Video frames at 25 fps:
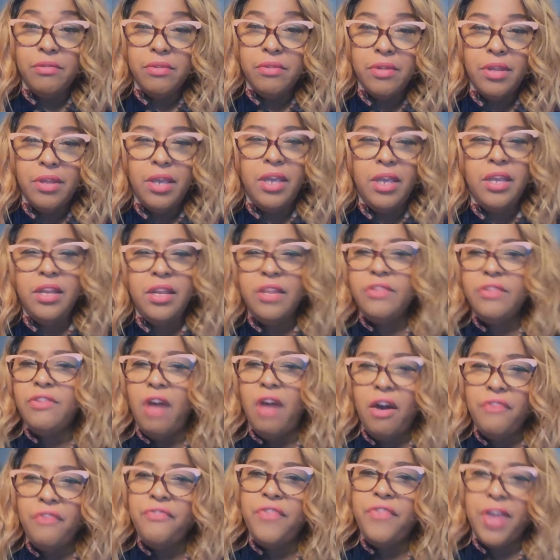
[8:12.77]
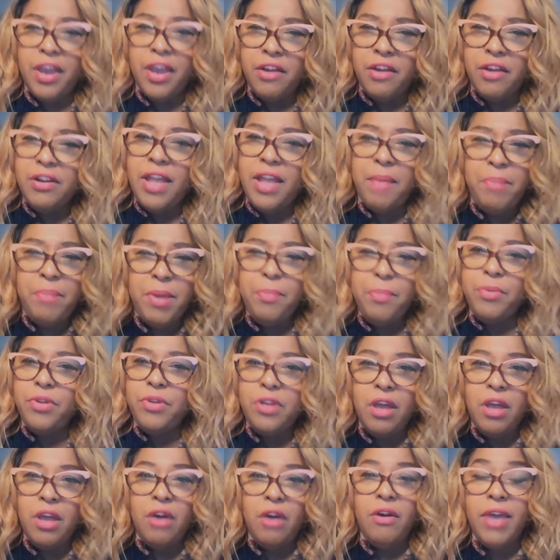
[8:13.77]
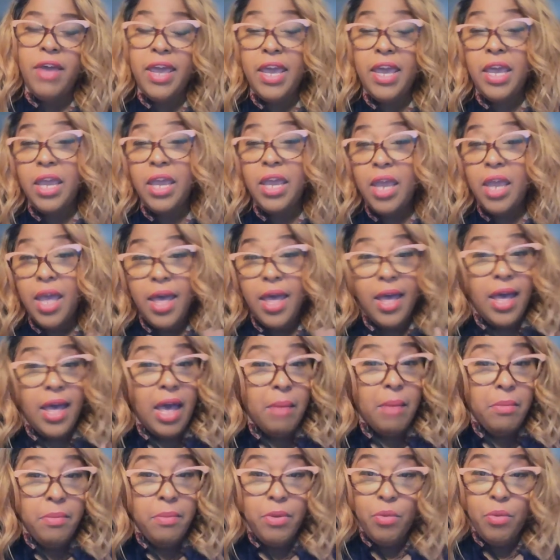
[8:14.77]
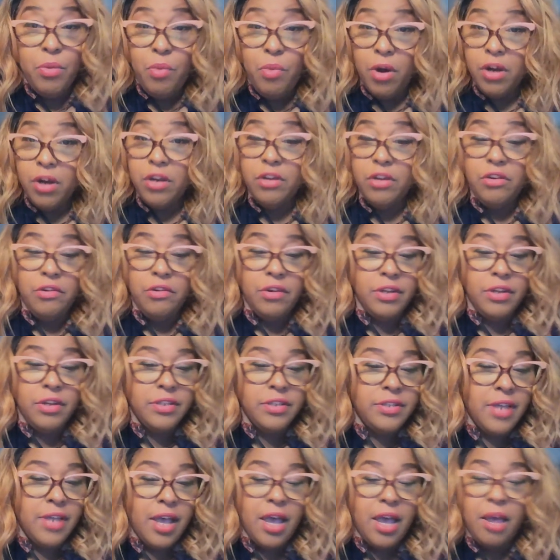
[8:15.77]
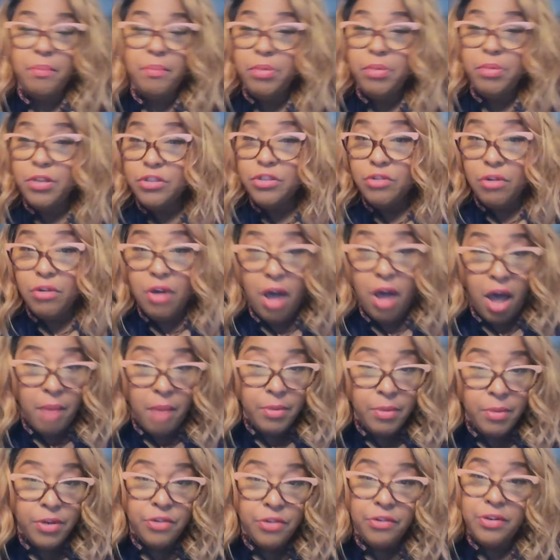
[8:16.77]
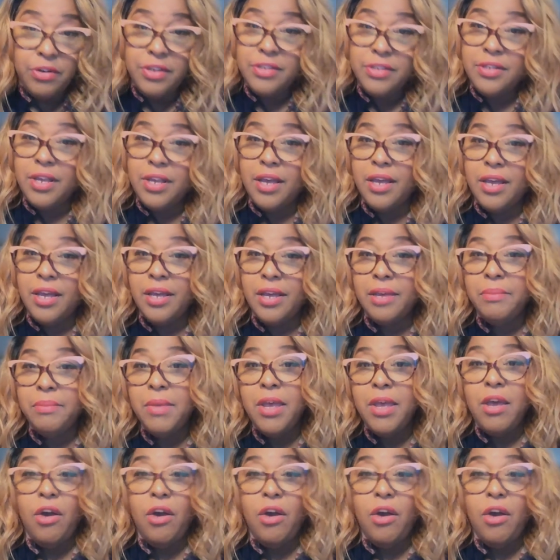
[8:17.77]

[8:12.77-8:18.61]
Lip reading: And it's all fair. Let people know, hey, I'm going to be working during this time. Please don't call me during this time.